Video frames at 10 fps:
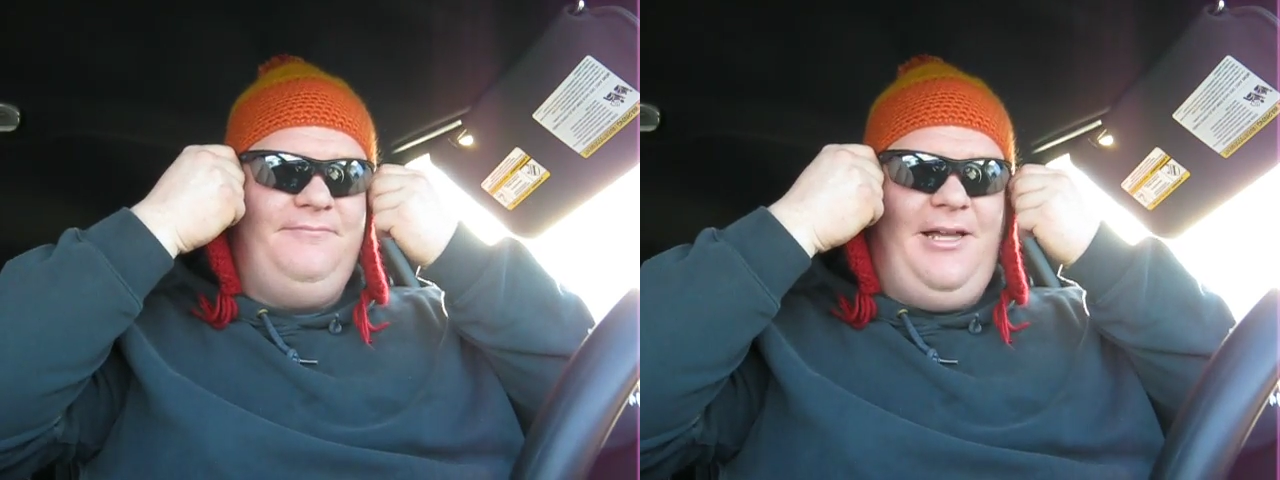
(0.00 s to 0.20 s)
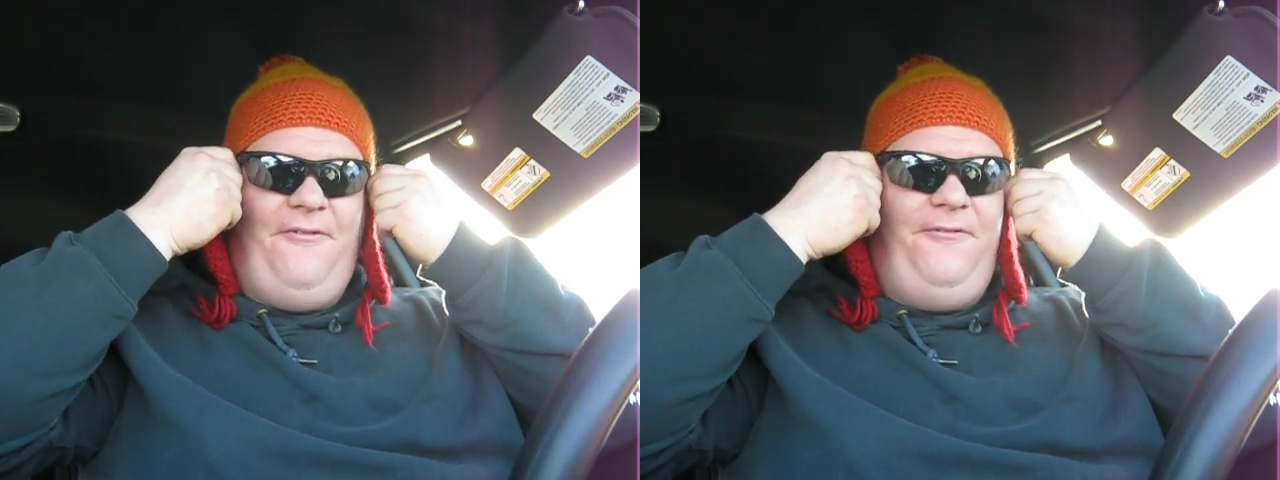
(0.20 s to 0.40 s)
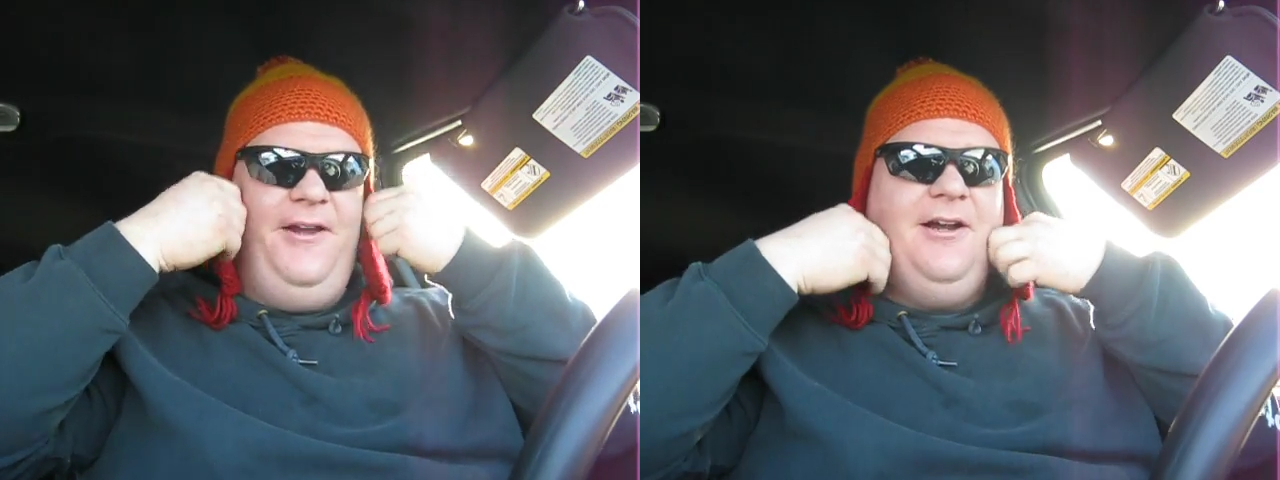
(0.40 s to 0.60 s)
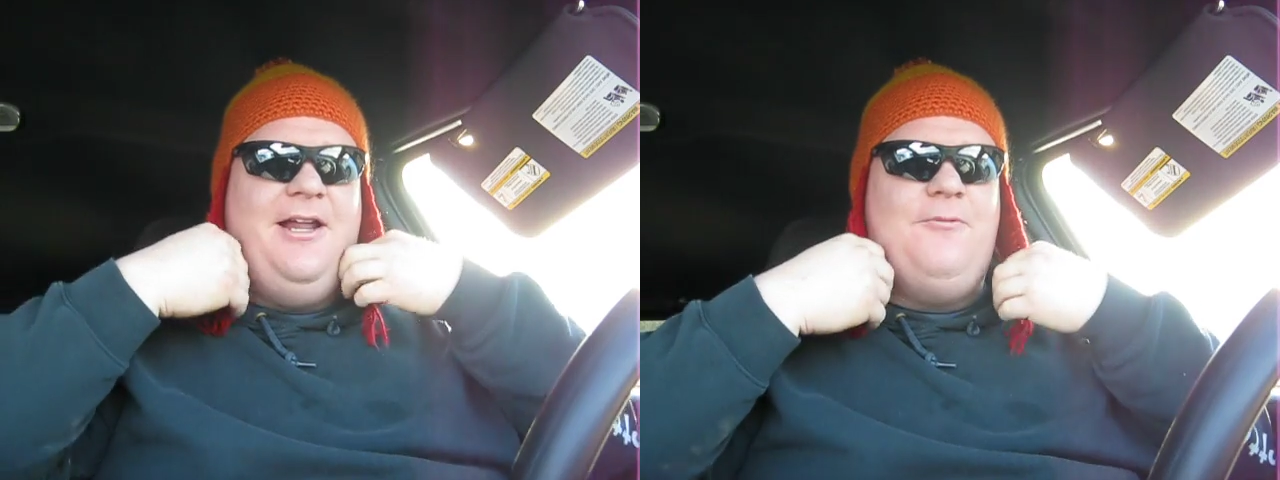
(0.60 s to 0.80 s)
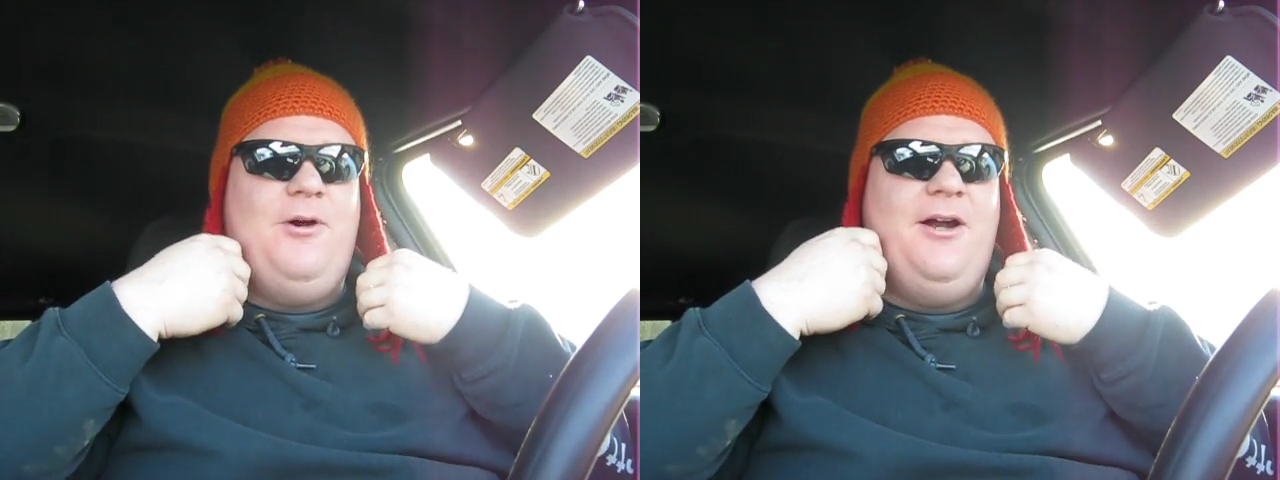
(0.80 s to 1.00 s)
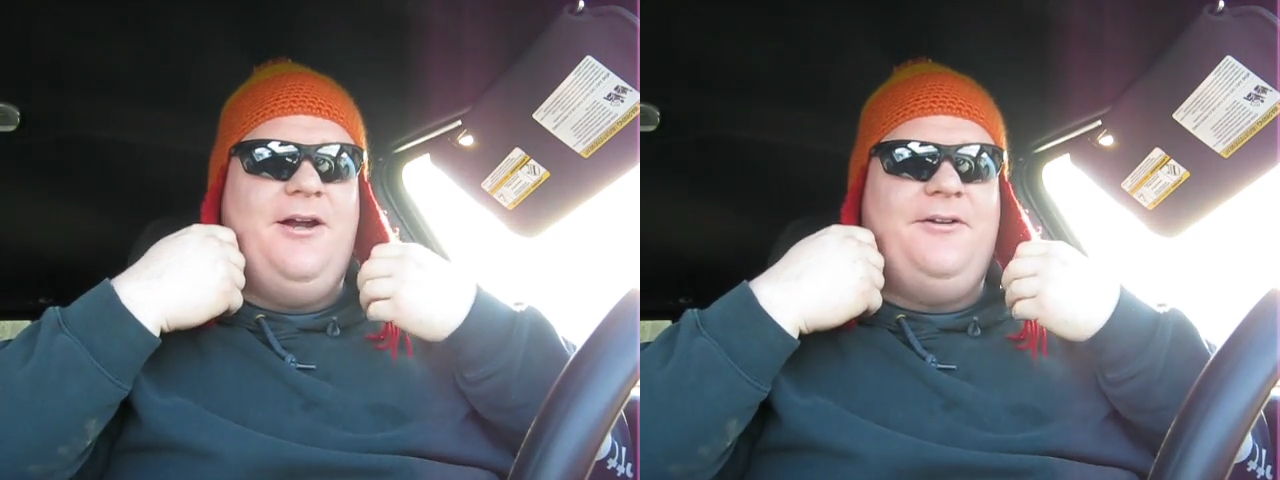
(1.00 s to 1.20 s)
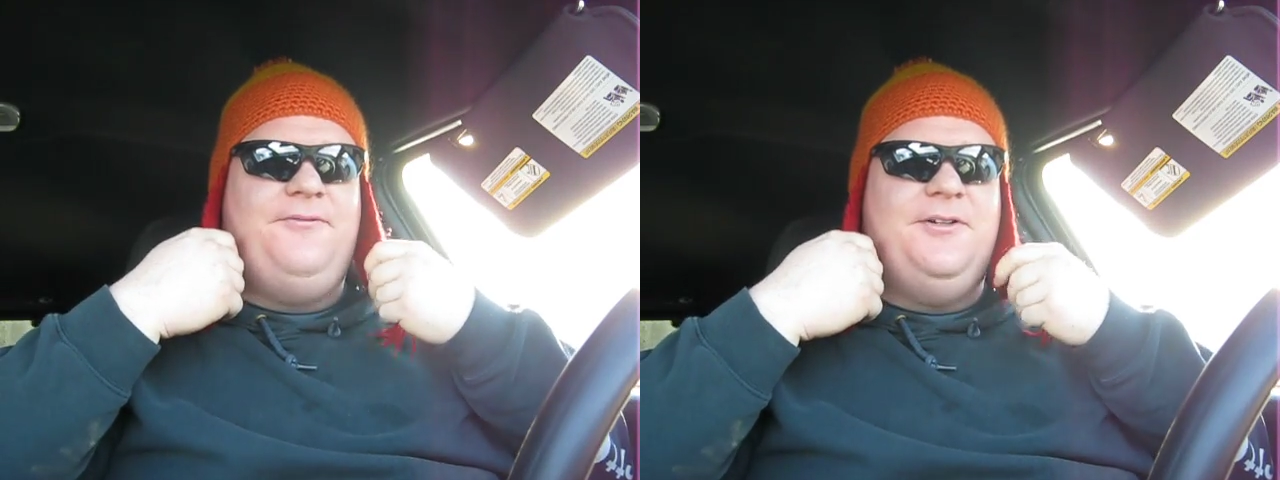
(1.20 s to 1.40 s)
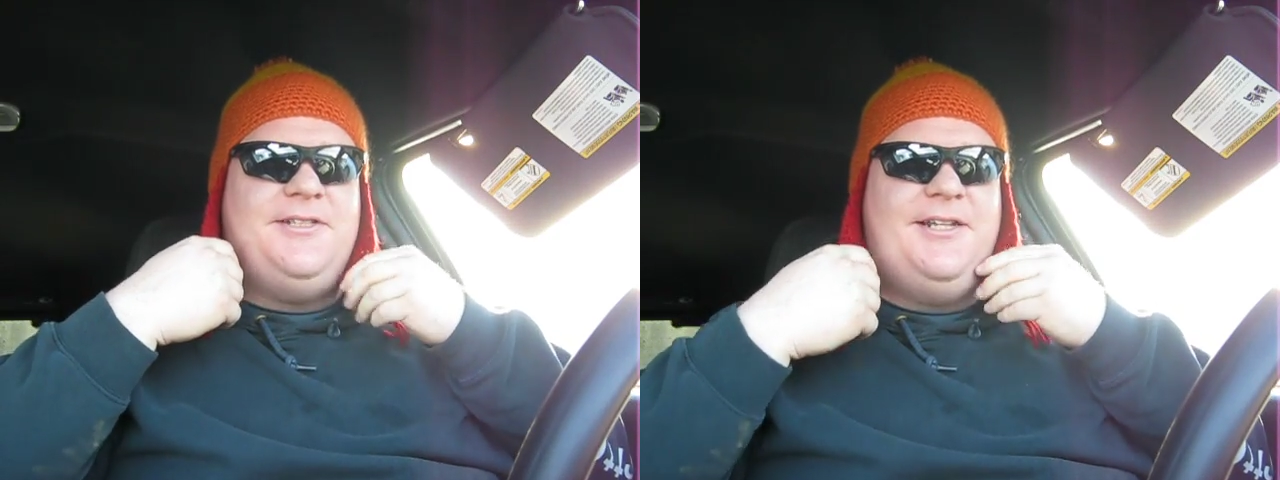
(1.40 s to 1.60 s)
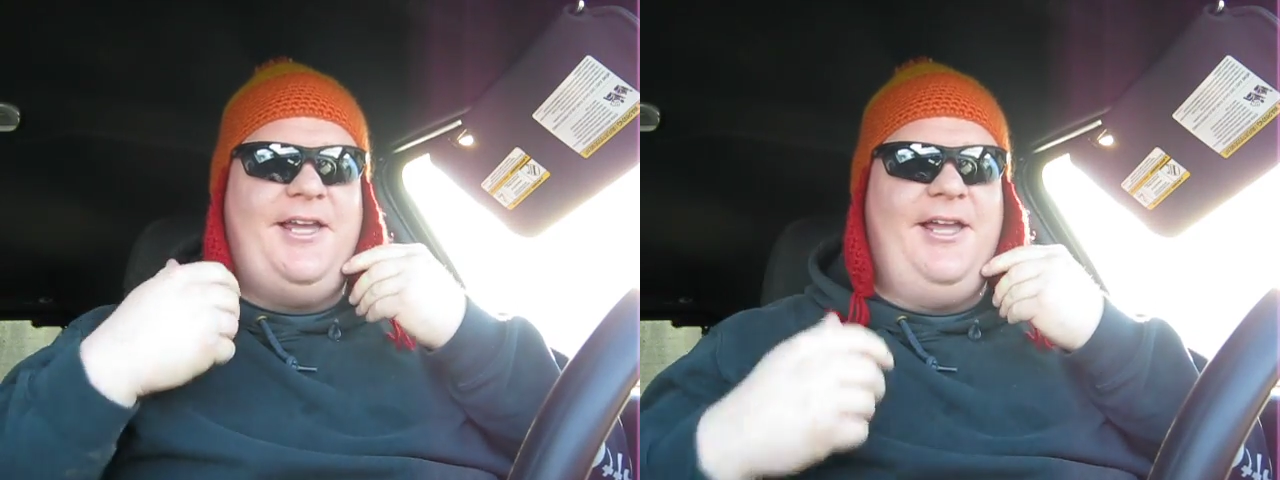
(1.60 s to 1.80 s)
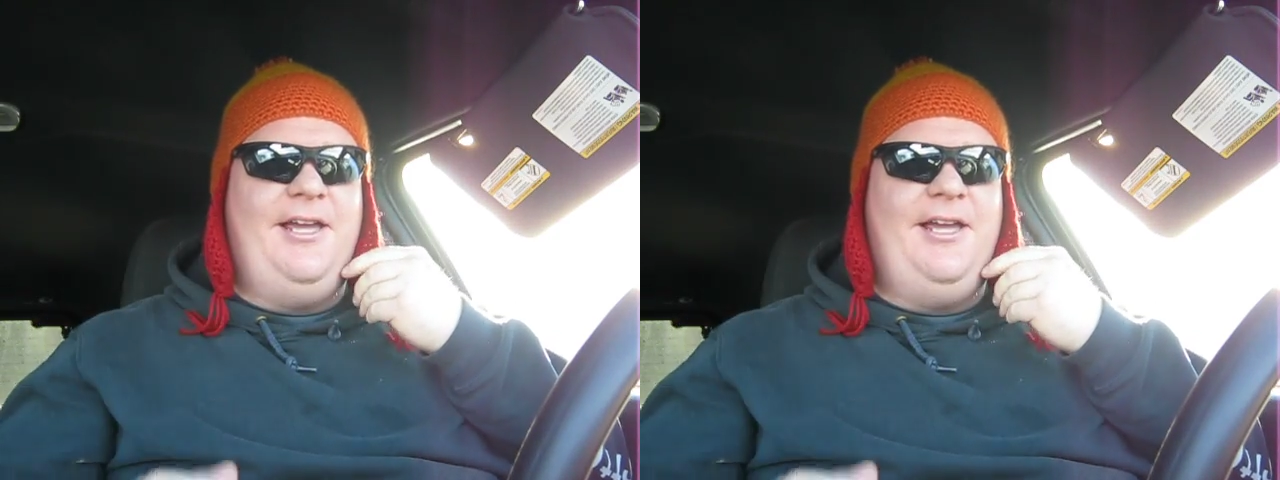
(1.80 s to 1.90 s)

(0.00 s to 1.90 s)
I figured I'd wear it for today.